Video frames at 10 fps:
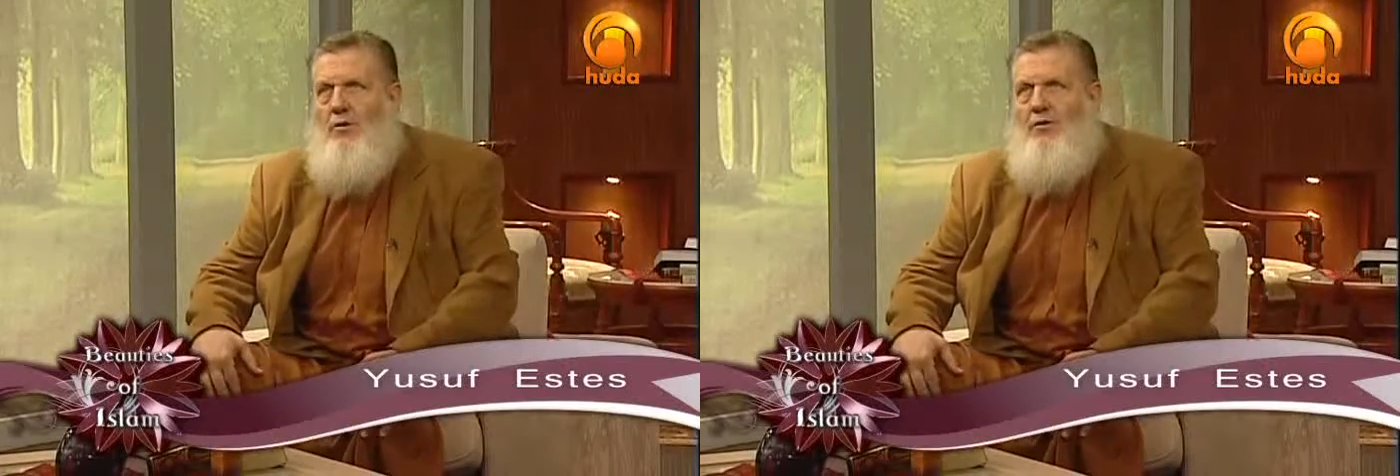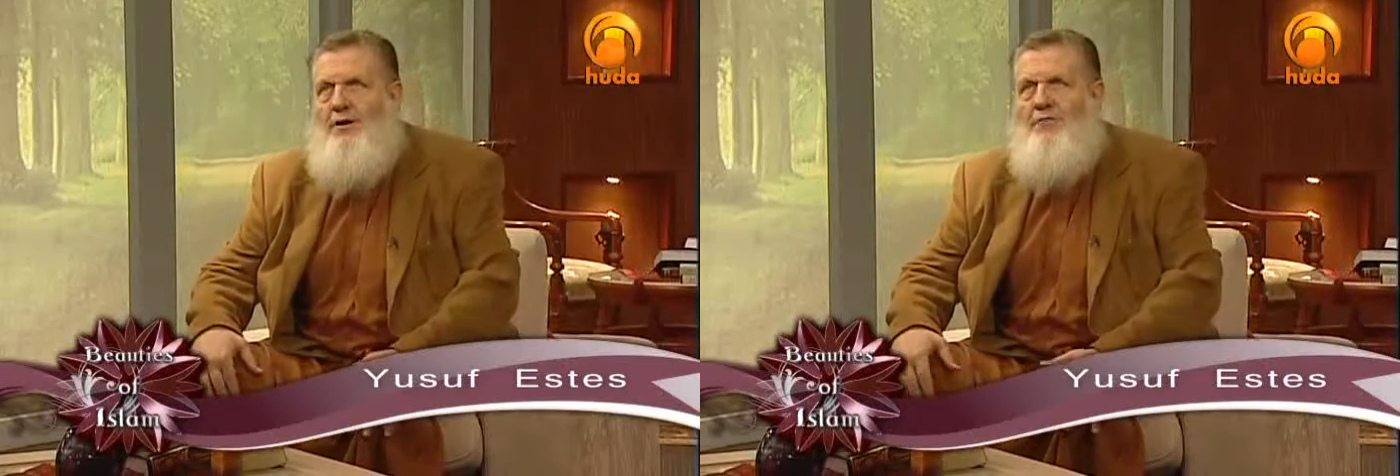
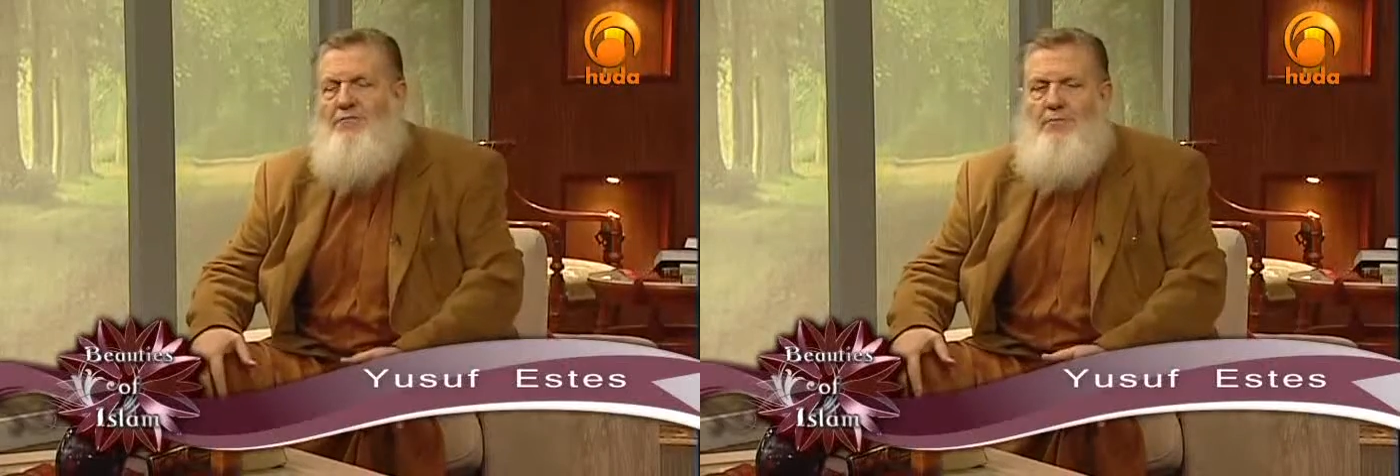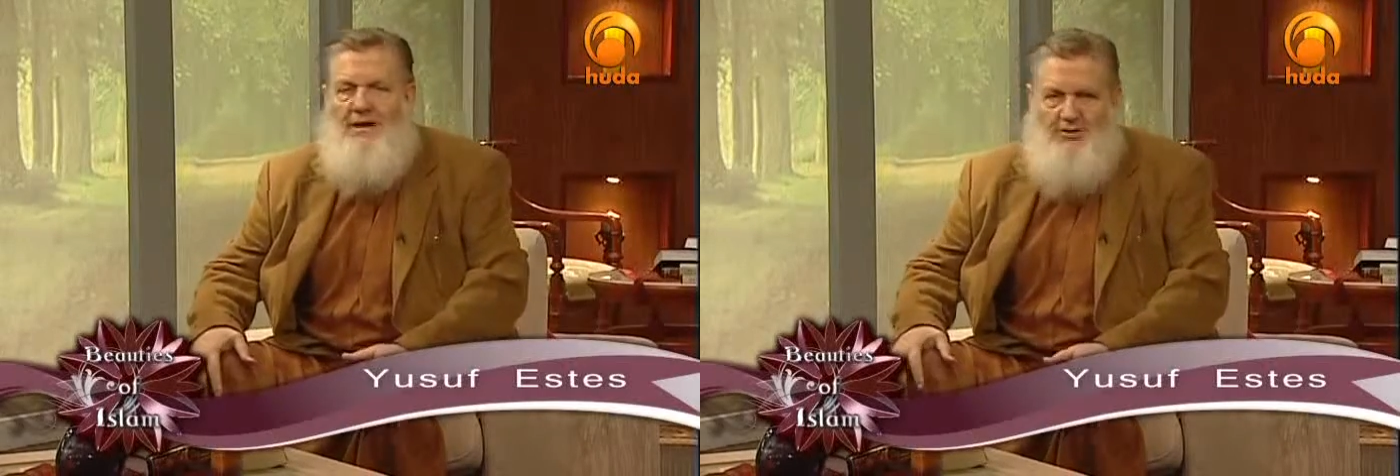the
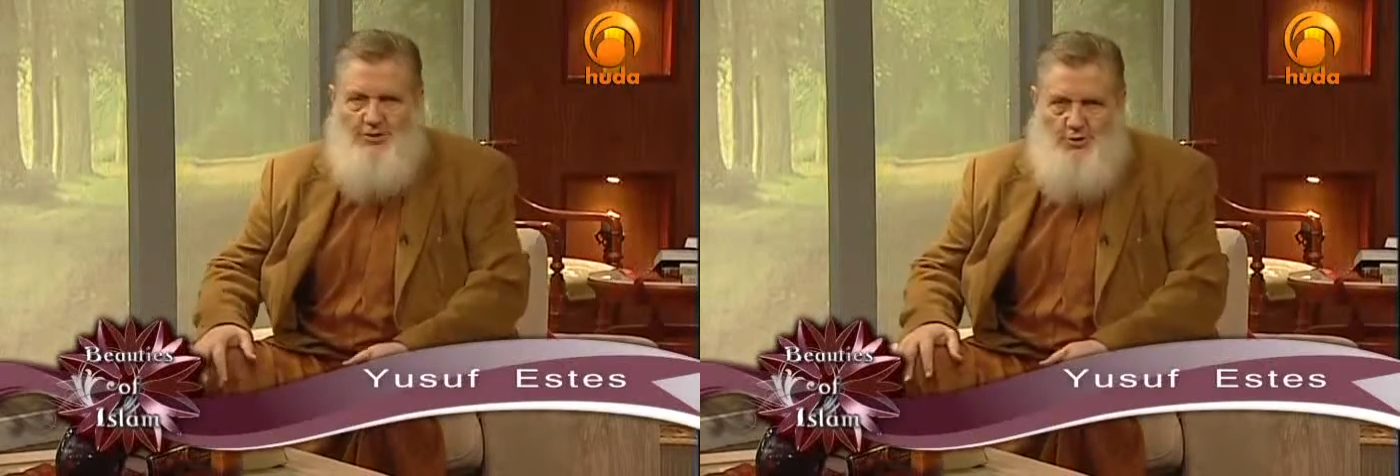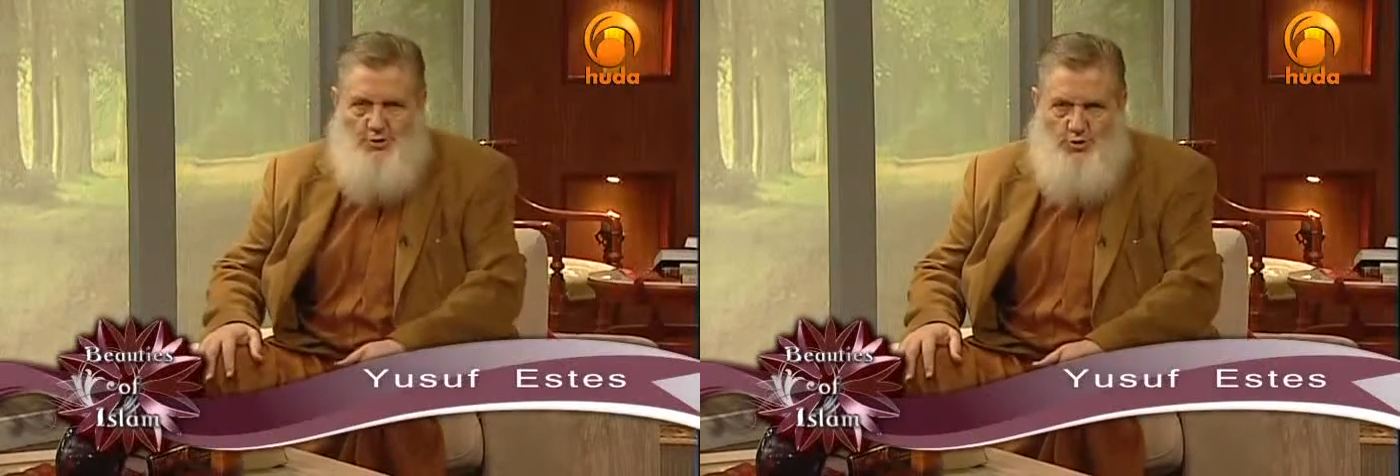
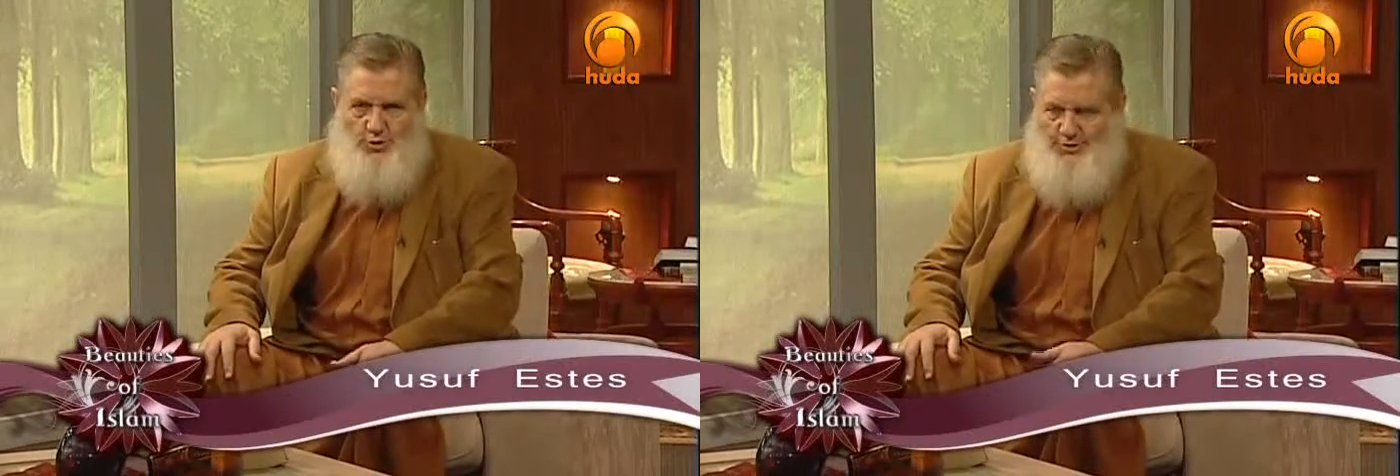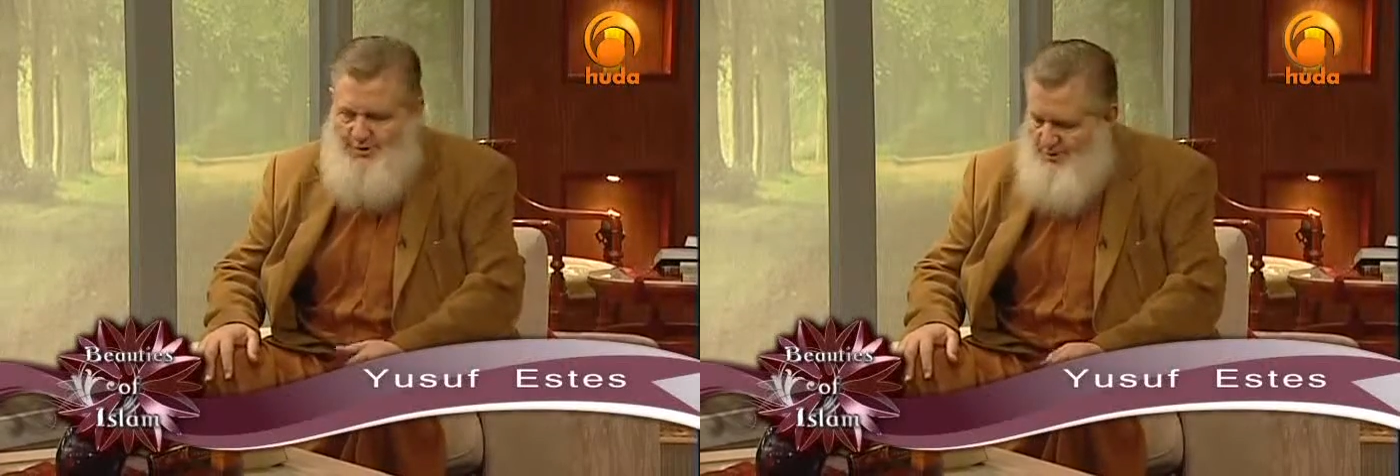information or
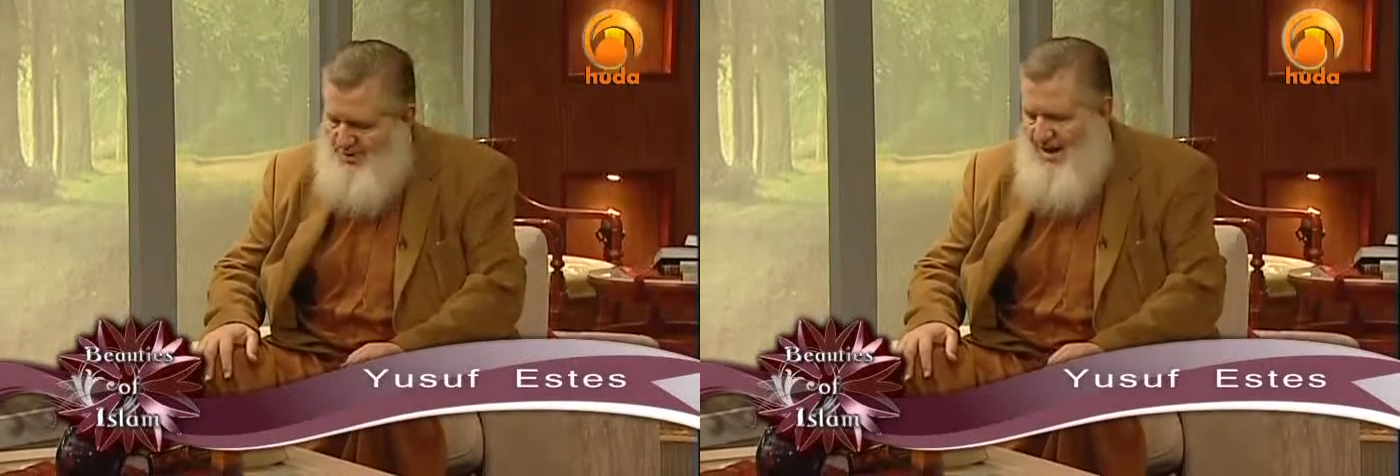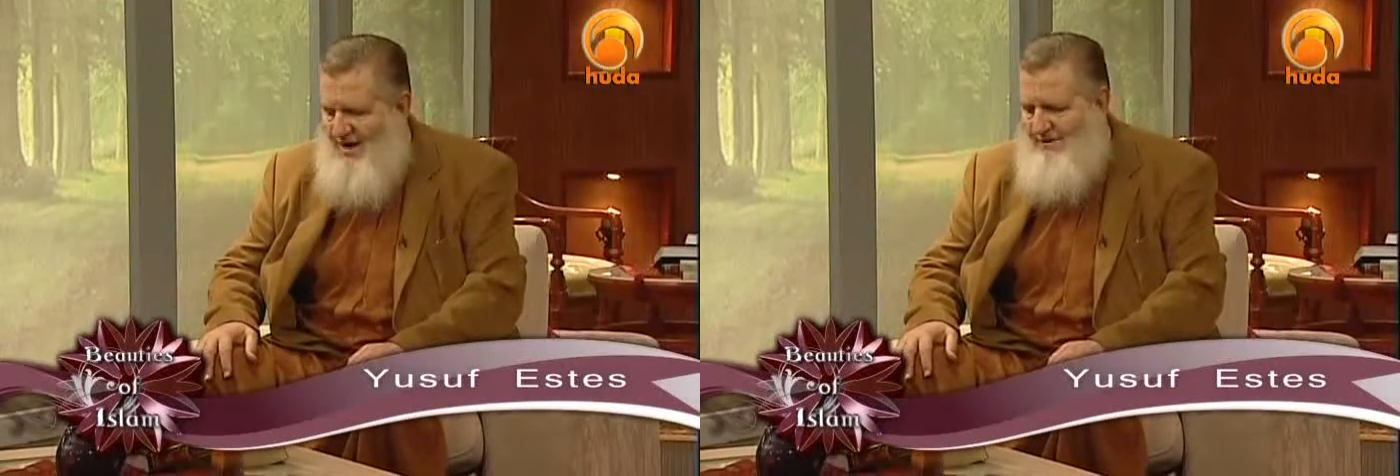sources that we
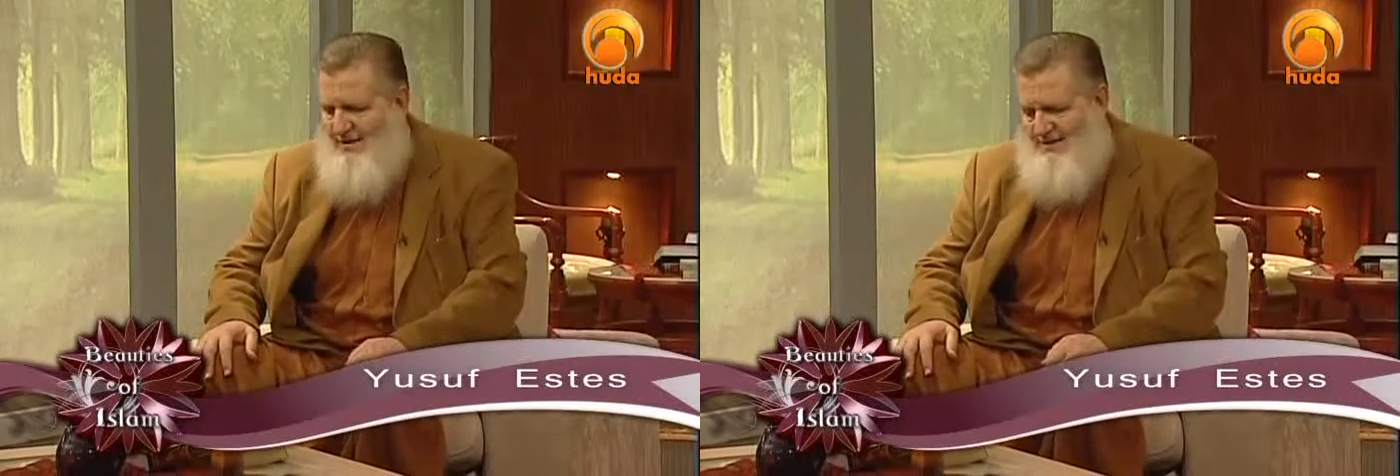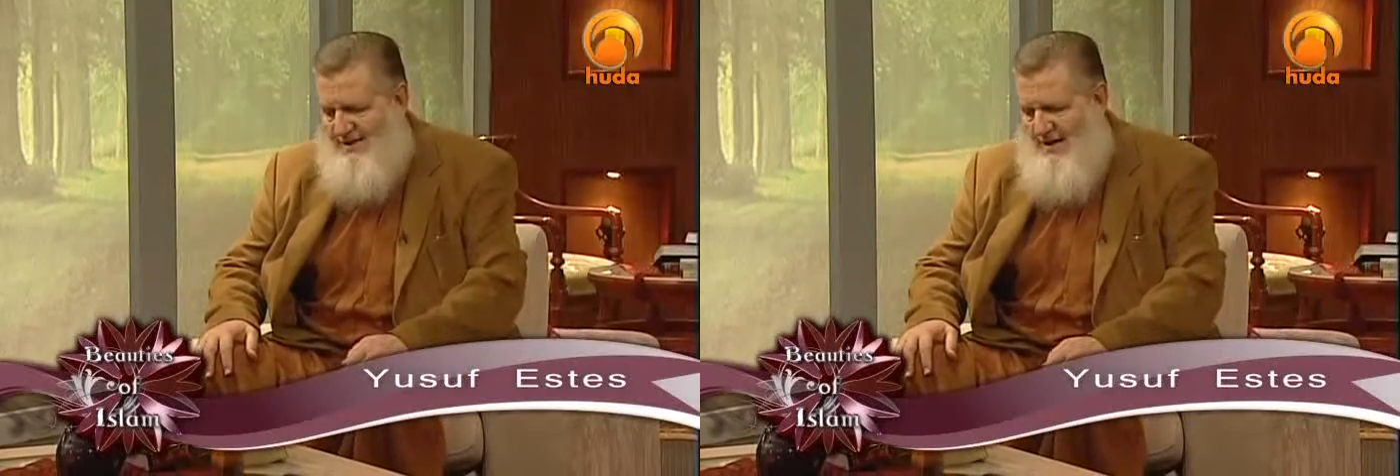have in
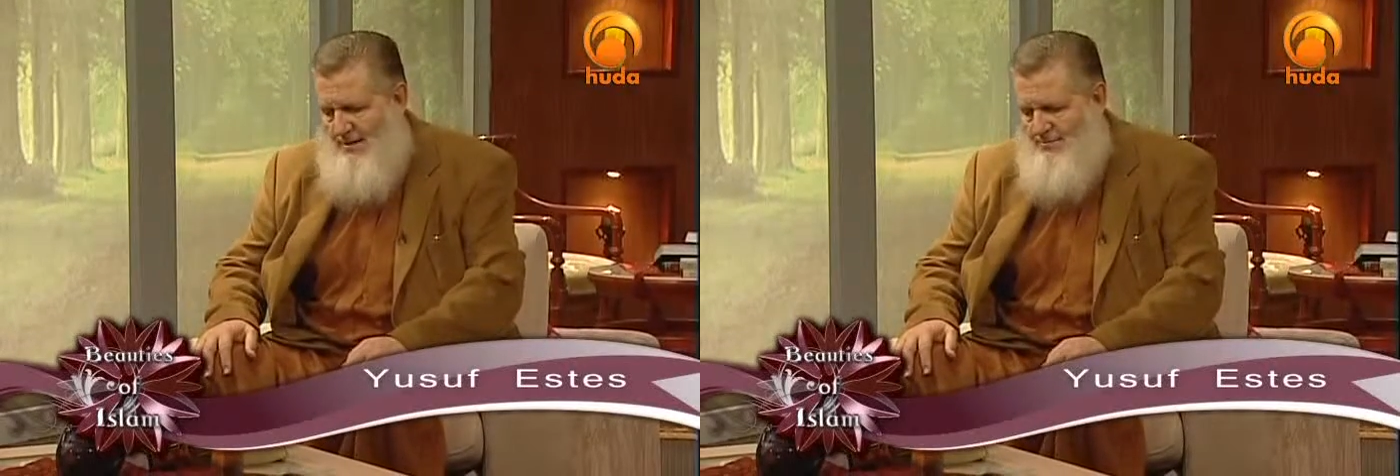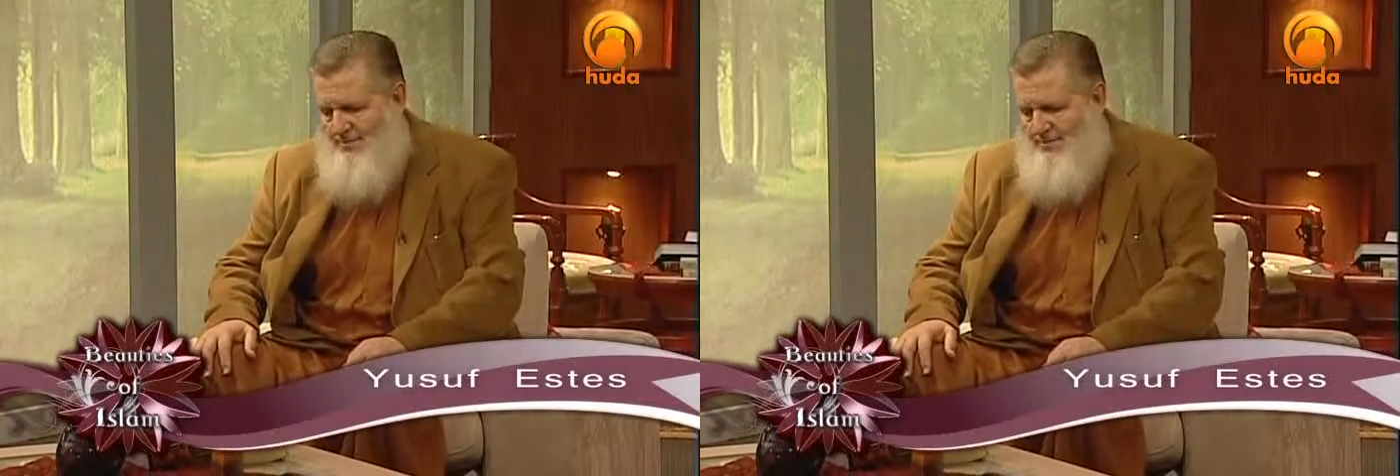Islam.